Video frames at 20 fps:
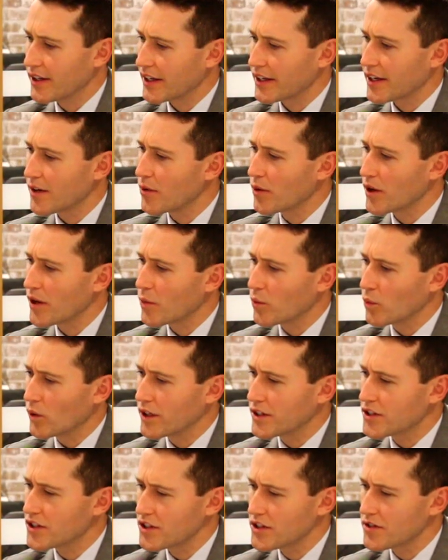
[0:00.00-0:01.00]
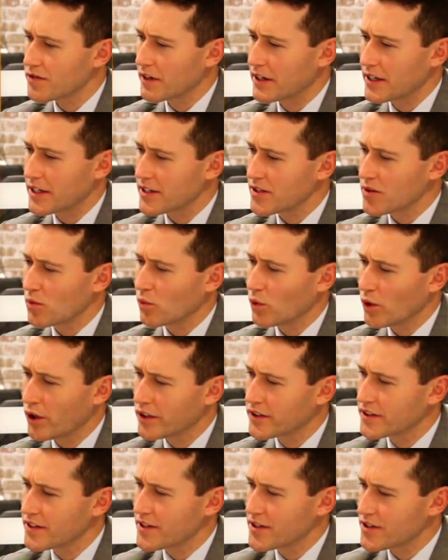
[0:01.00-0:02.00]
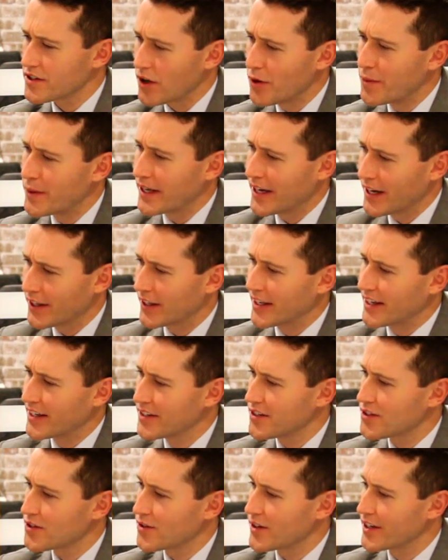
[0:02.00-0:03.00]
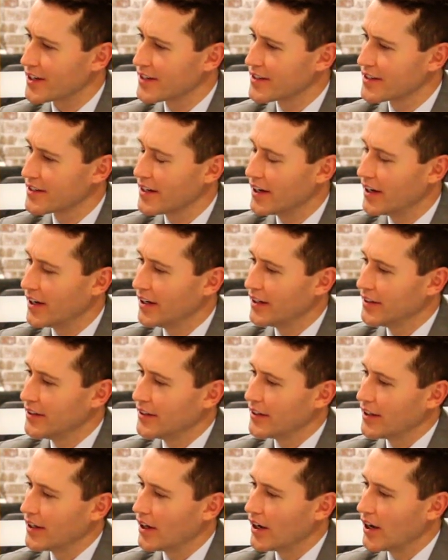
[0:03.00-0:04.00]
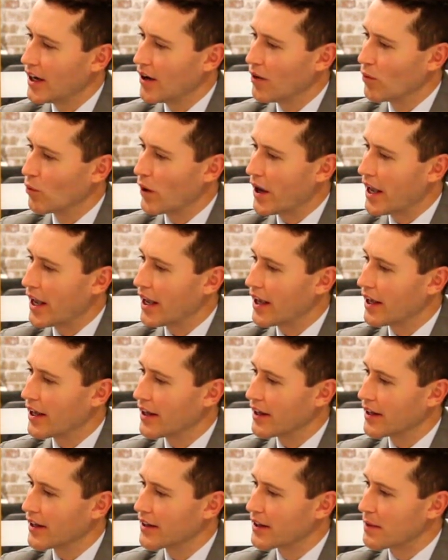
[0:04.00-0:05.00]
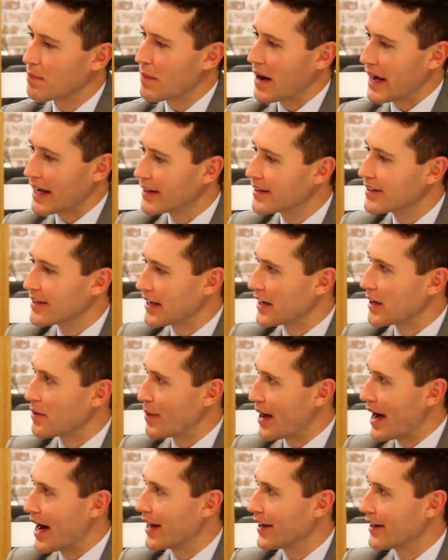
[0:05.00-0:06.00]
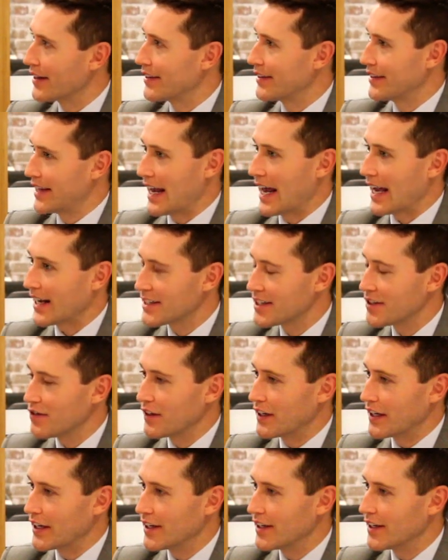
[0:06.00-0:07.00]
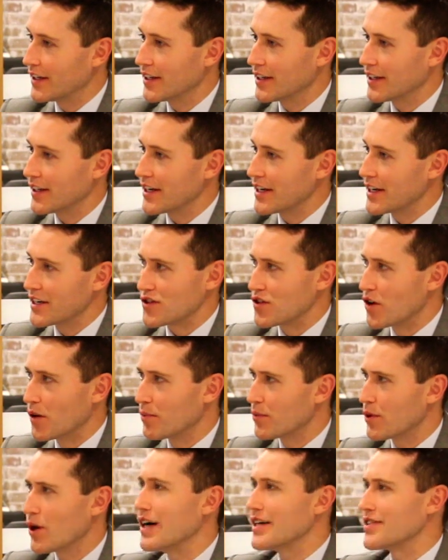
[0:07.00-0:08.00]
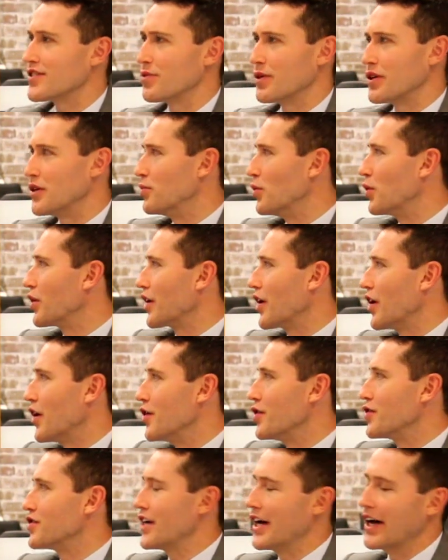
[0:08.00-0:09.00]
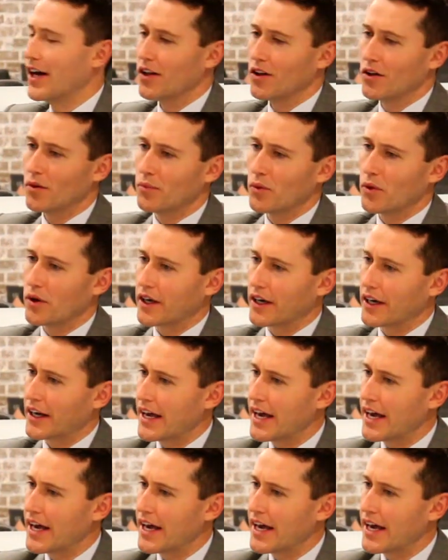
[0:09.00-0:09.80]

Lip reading: like it's just funny because it works in so many other industries where the main thing about that activity is not price. So when you're booking a hotel or booking an